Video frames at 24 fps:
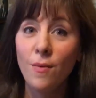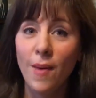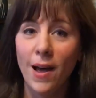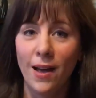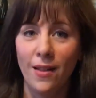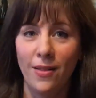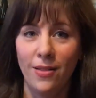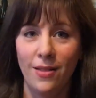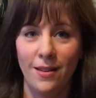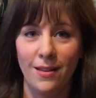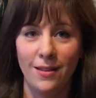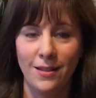
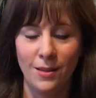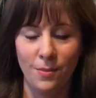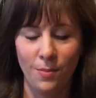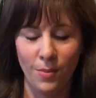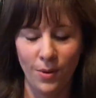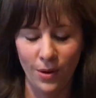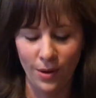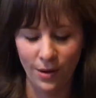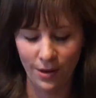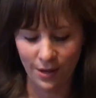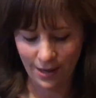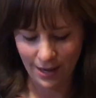about this
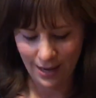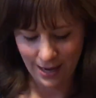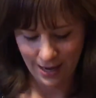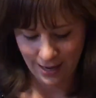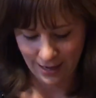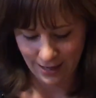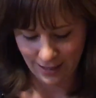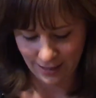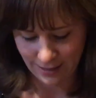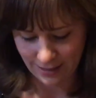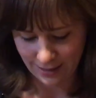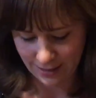book
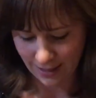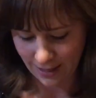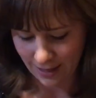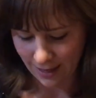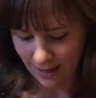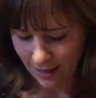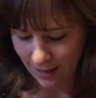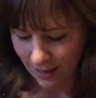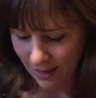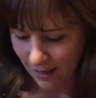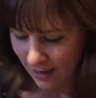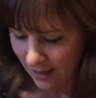is
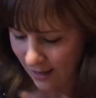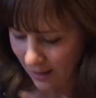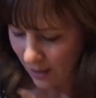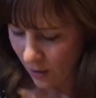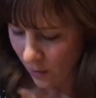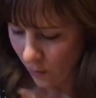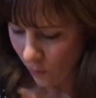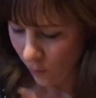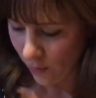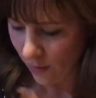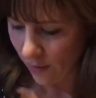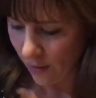
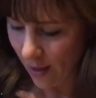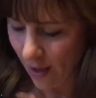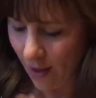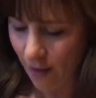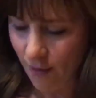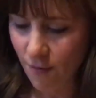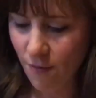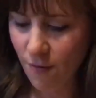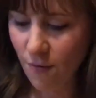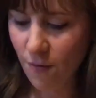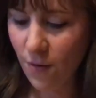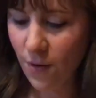with
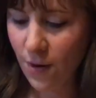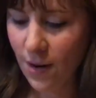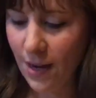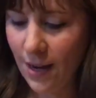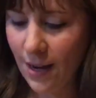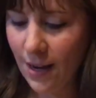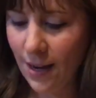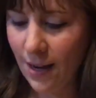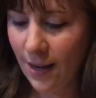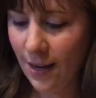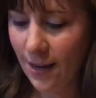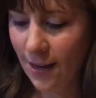
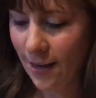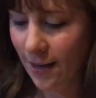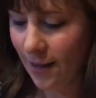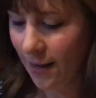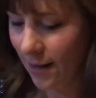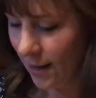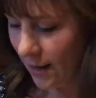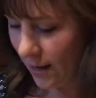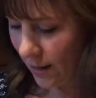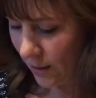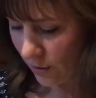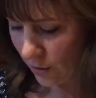every
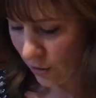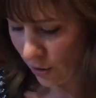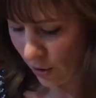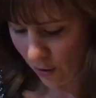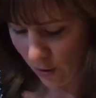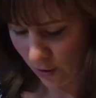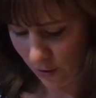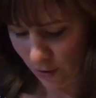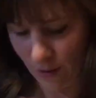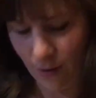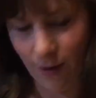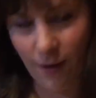
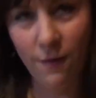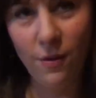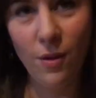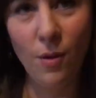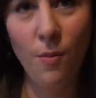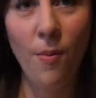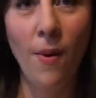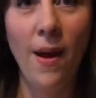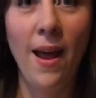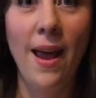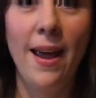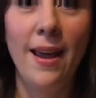turn of the
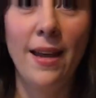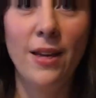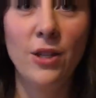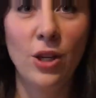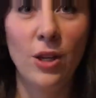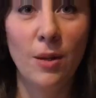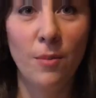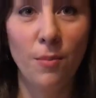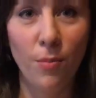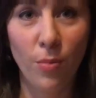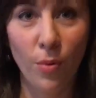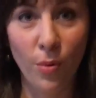page,
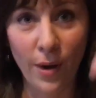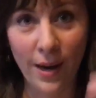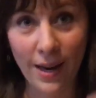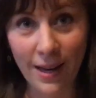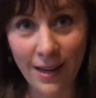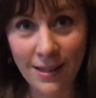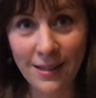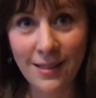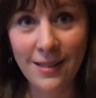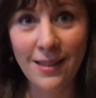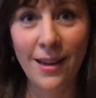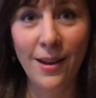it
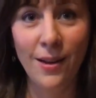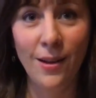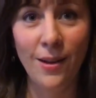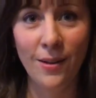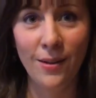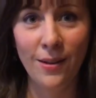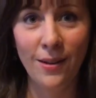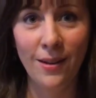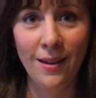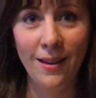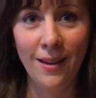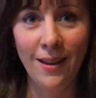breaks
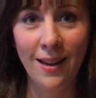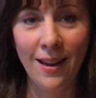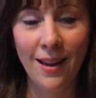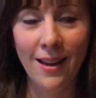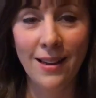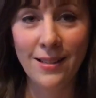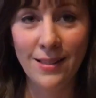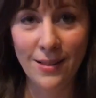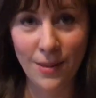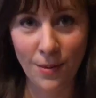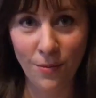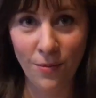down
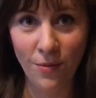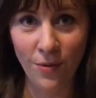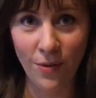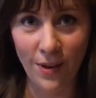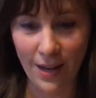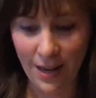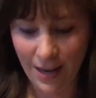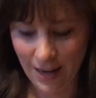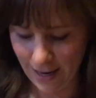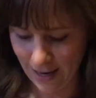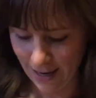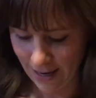a
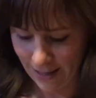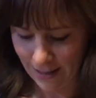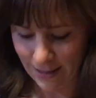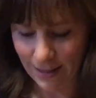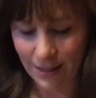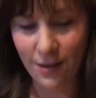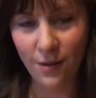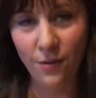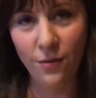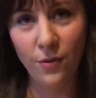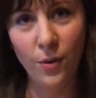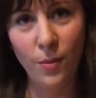symphony into
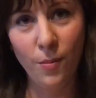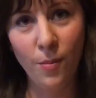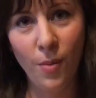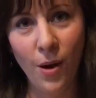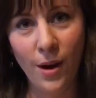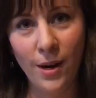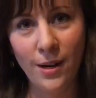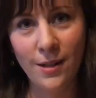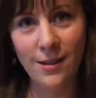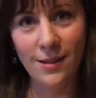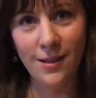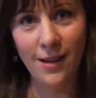different
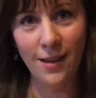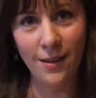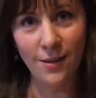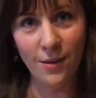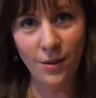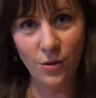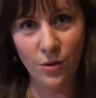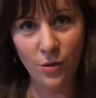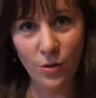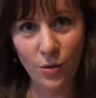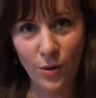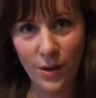parts, like
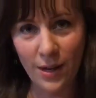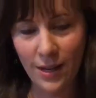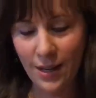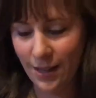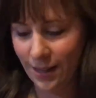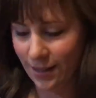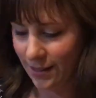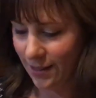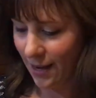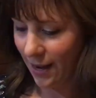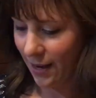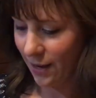the
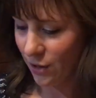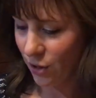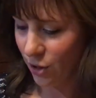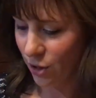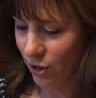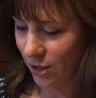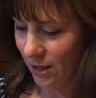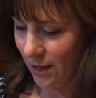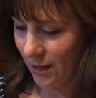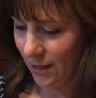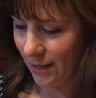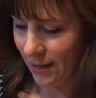string
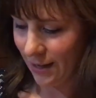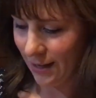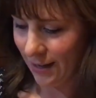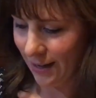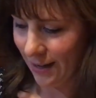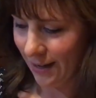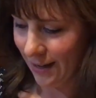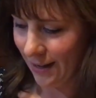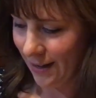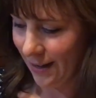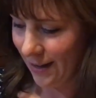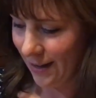section,